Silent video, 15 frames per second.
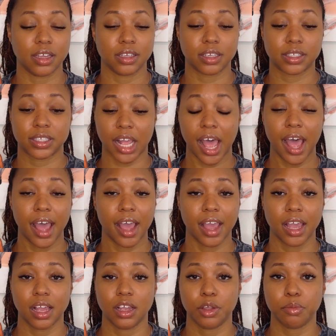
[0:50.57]

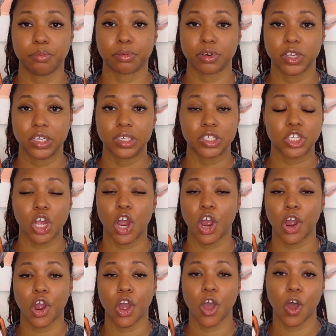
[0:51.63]
Sai brings
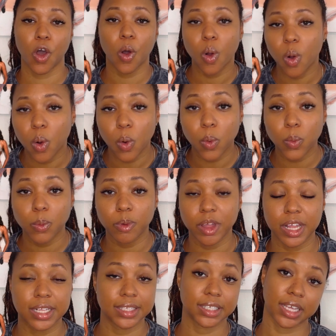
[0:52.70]
her whole
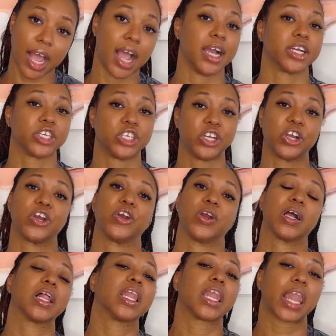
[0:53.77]
entire
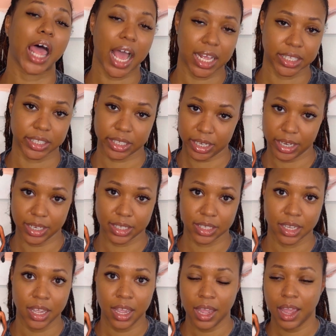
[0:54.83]
closet
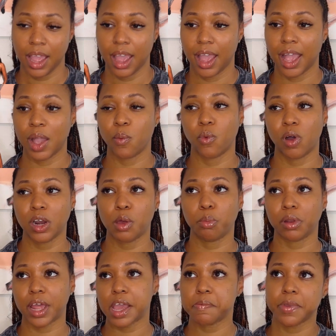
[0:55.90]
and want to
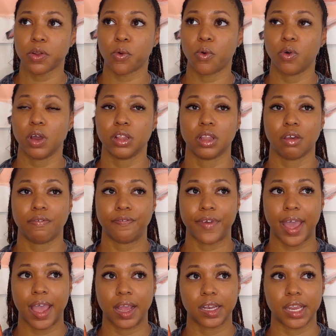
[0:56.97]
blame it on the
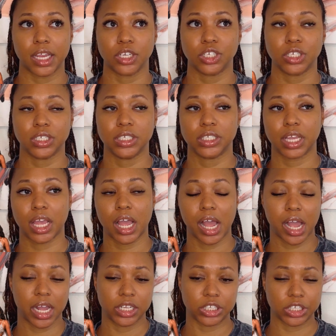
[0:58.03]
fact that she's a
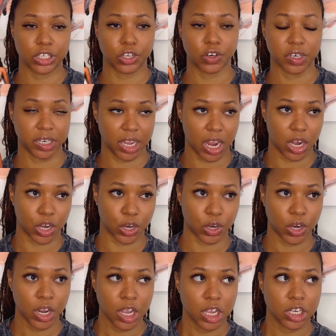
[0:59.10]
content creator.
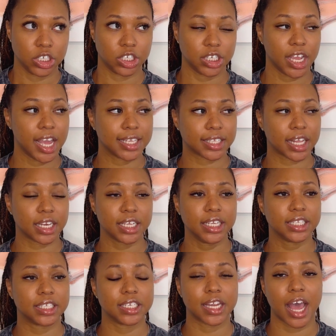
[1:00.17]
She has at
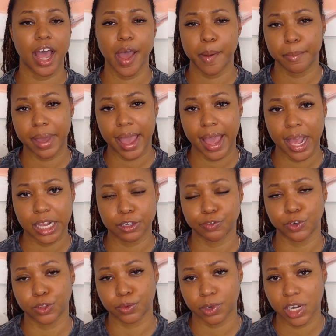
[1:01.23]
least 9 bags
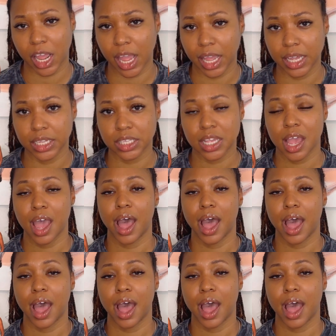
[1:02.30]
for 3 days.